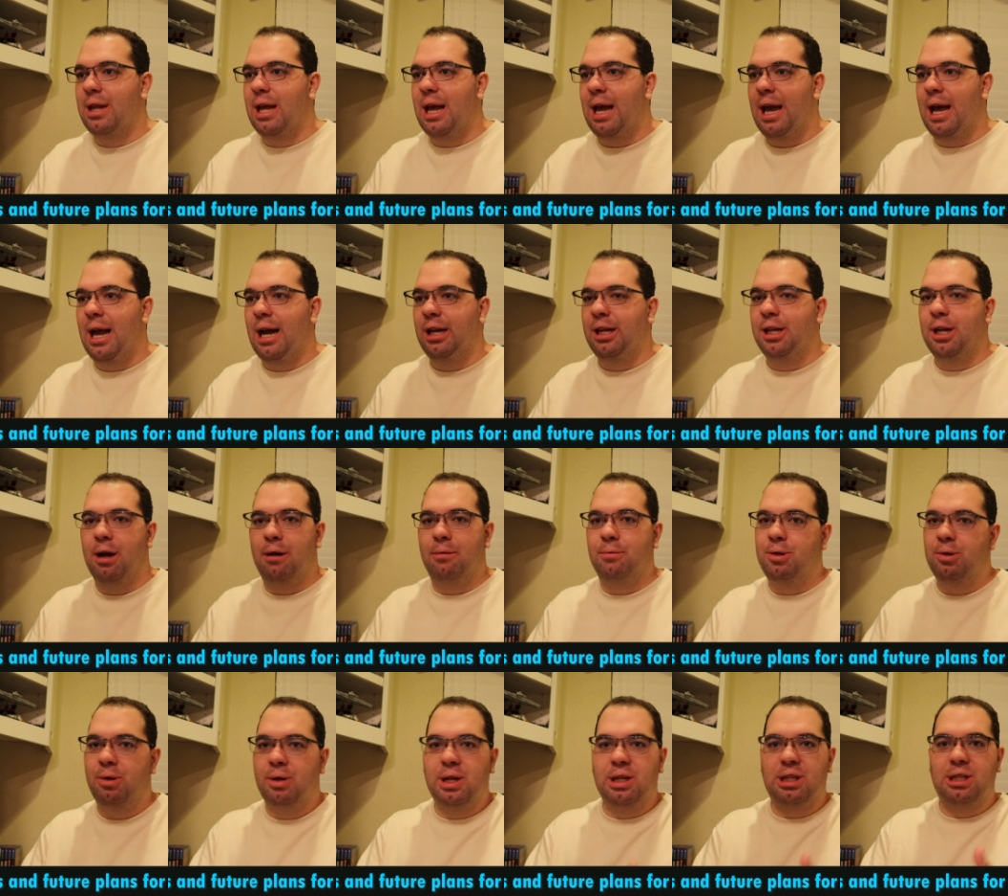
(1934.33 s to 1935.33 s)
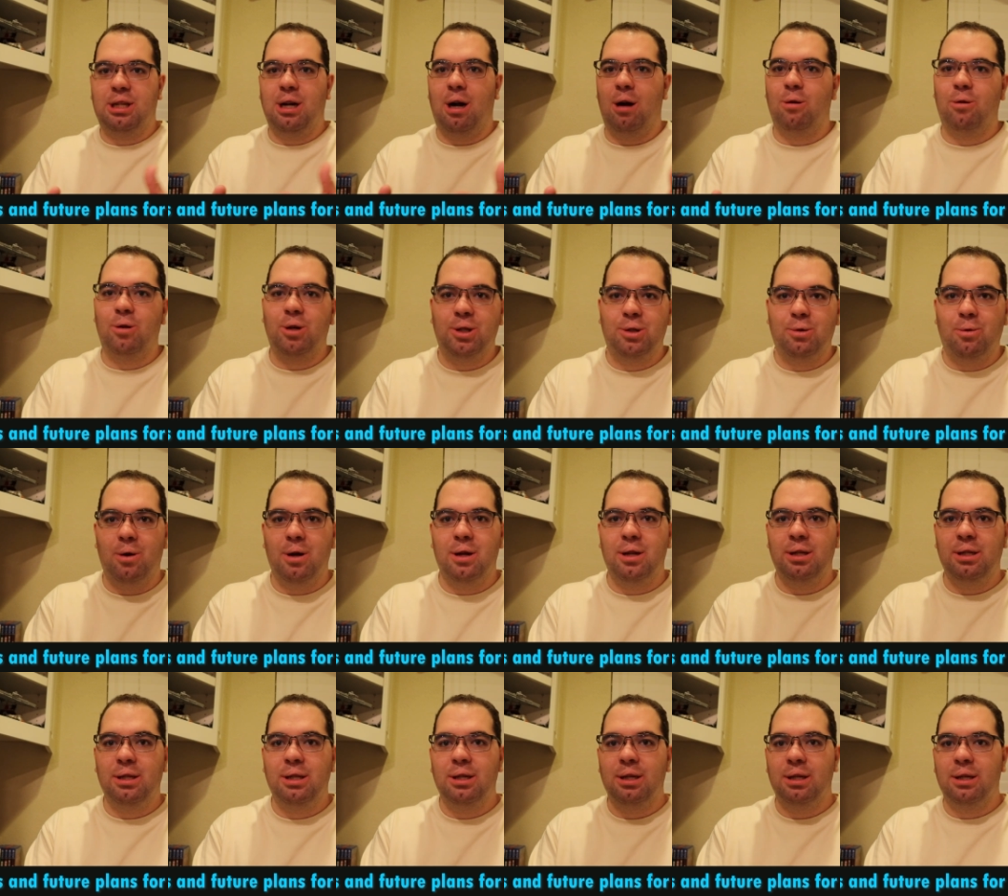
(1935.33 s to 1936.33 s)
And, you know, I'm doing a Star Wars
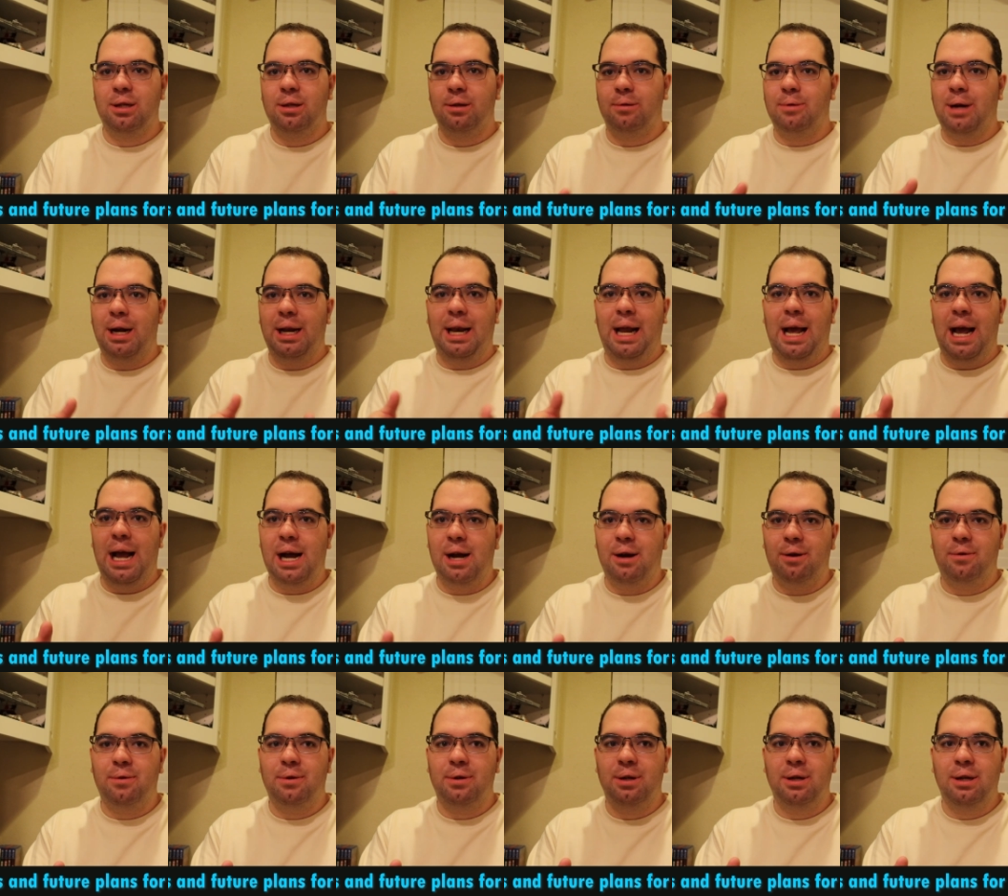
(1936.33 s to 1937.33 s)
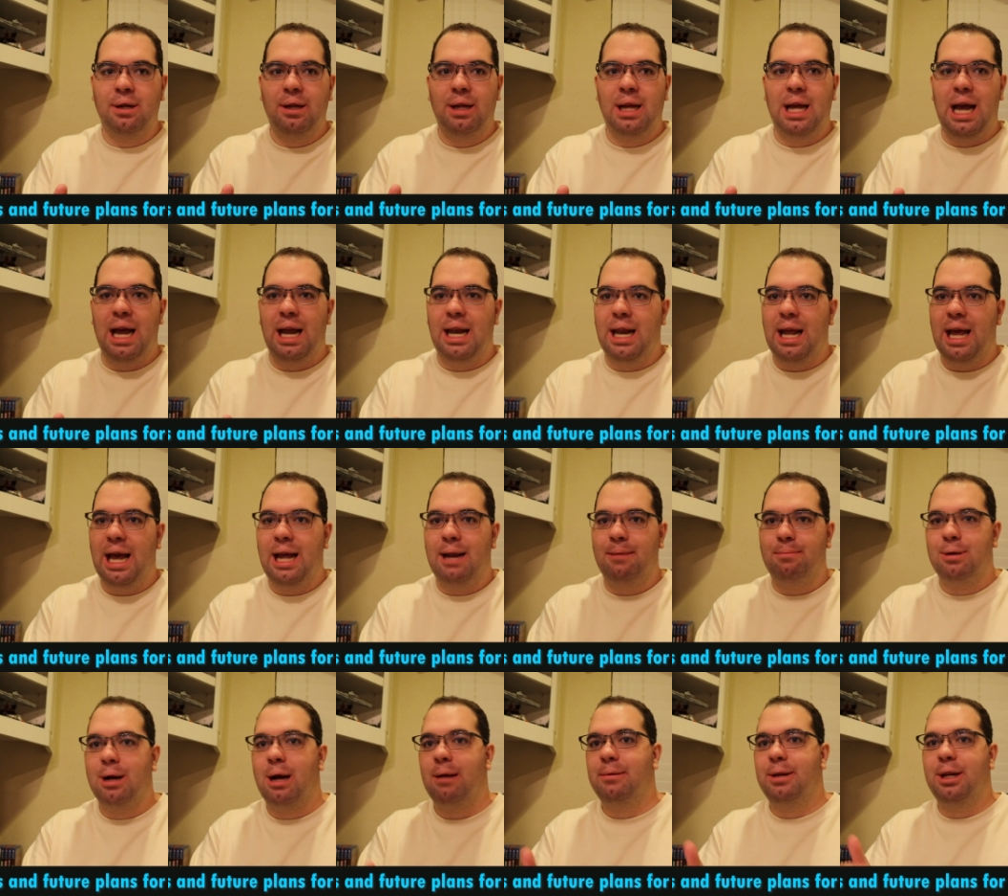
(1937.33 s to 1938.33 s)
one right now. And then
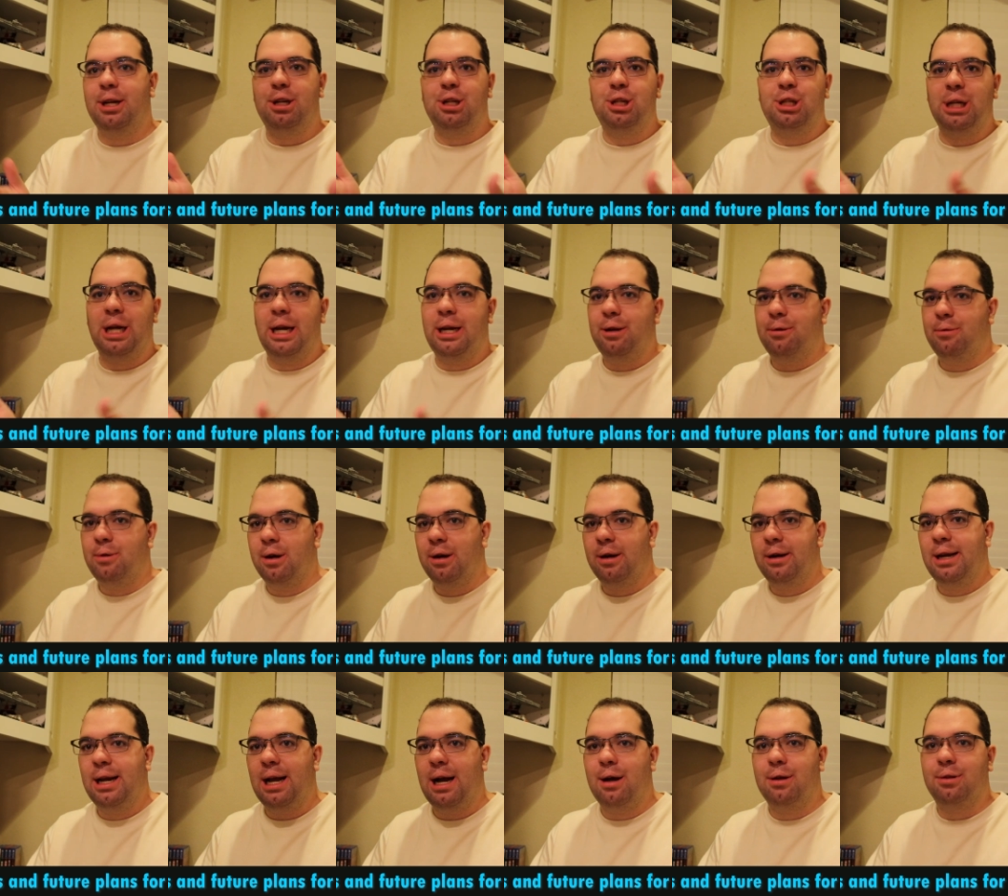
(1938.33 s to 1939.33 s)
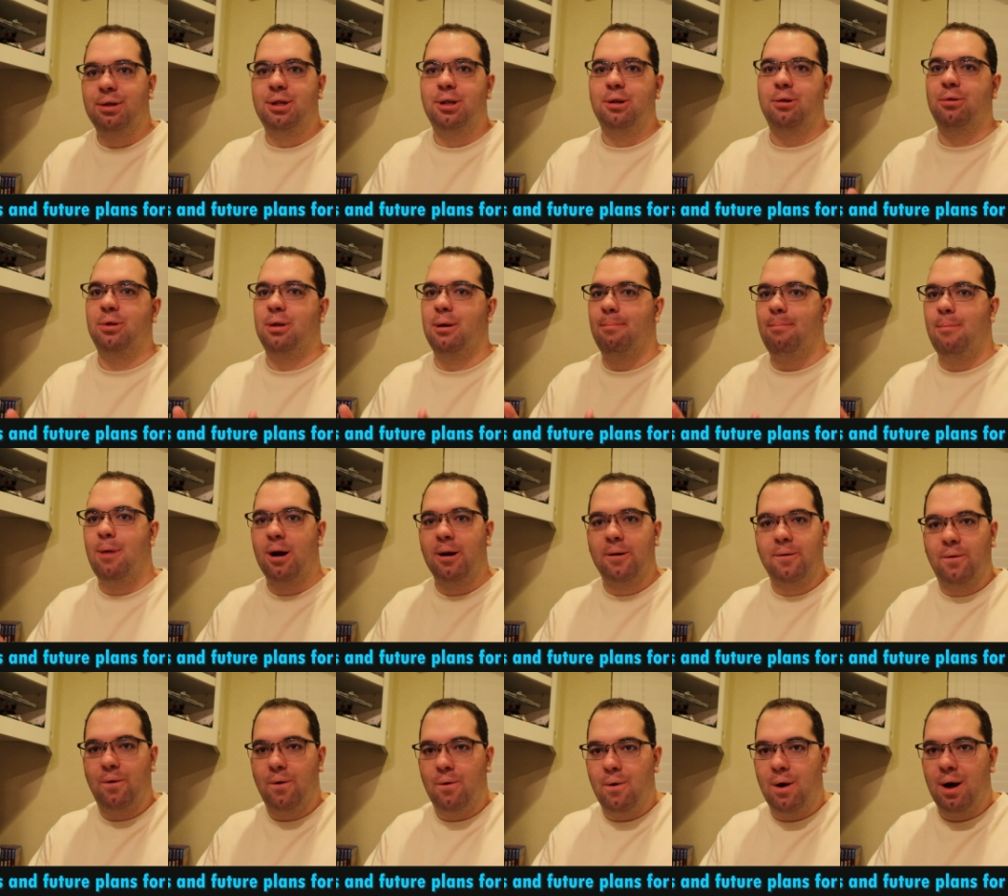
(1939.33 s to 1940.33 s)
probably in January, I'll do the
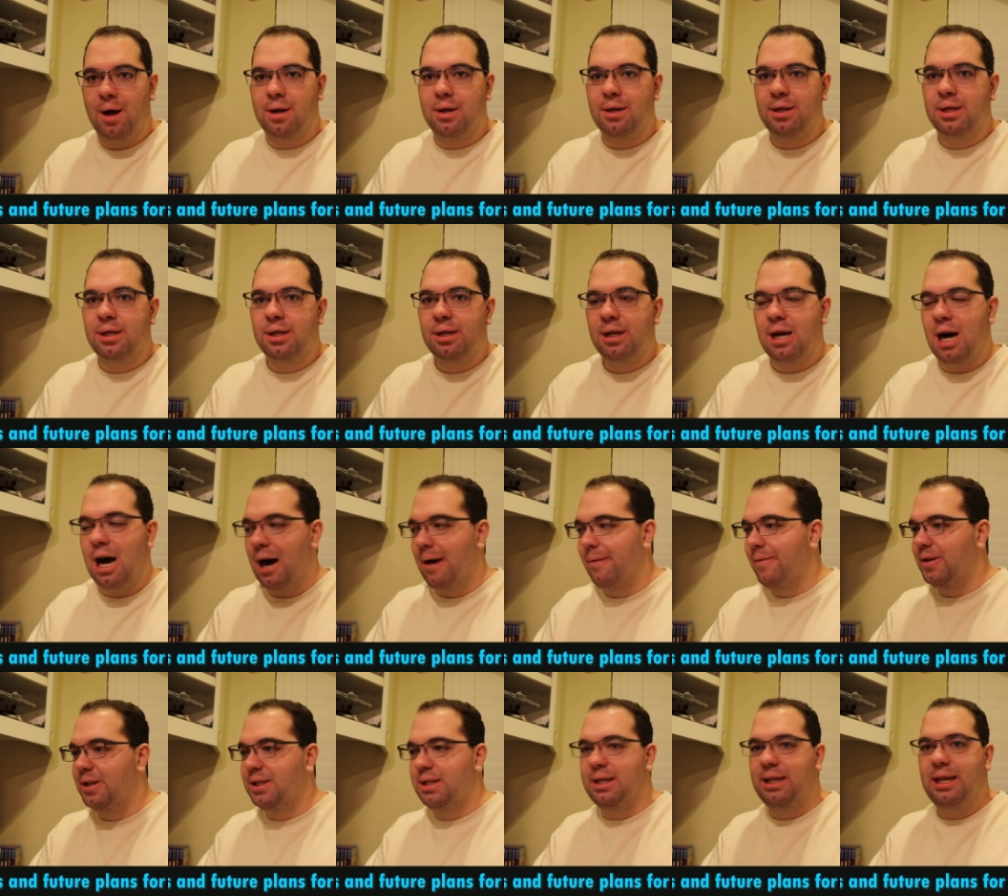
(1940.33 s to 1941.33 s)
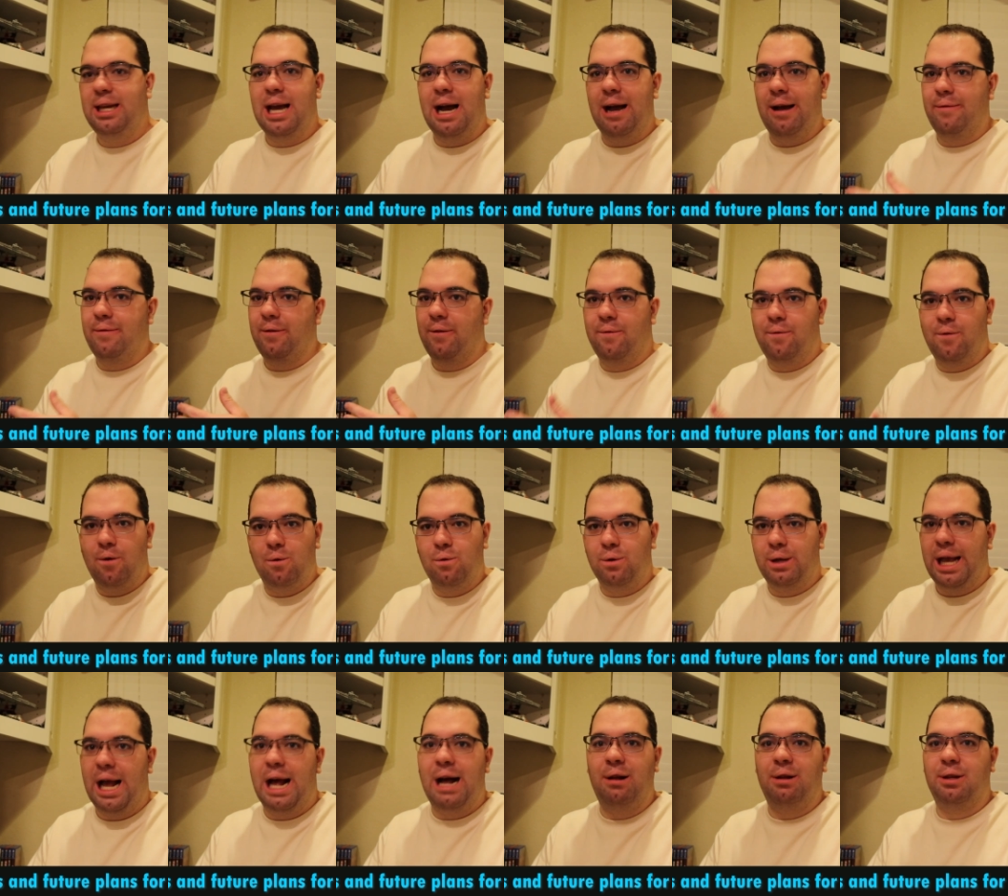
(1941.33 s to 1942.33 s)
Marvel one. Obviously, I have a full
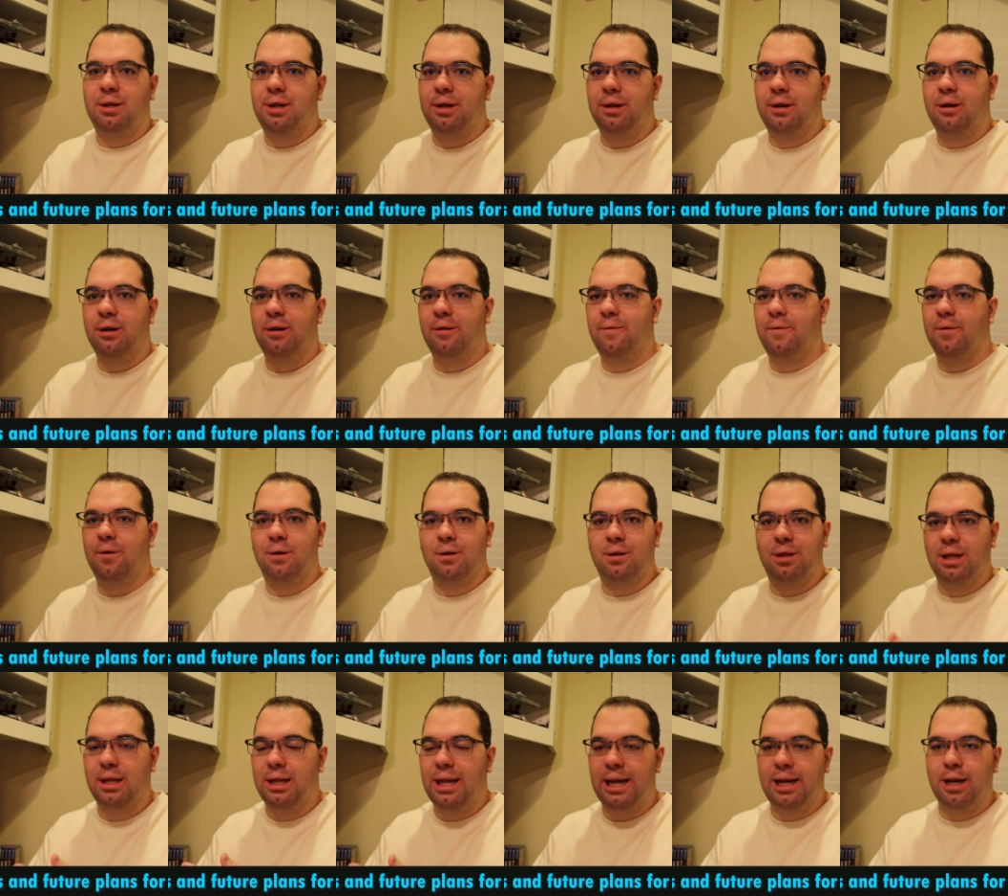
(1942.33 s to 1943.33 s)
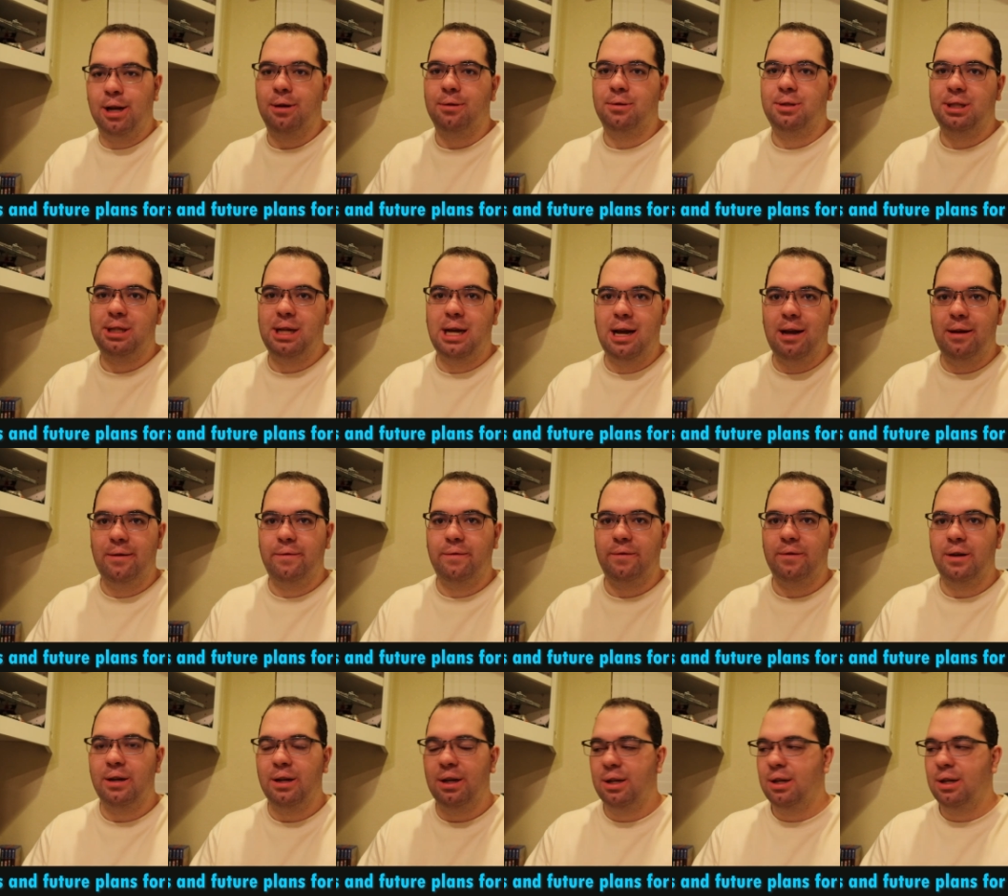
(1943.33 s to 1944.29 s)
calendar for the Lego stuff.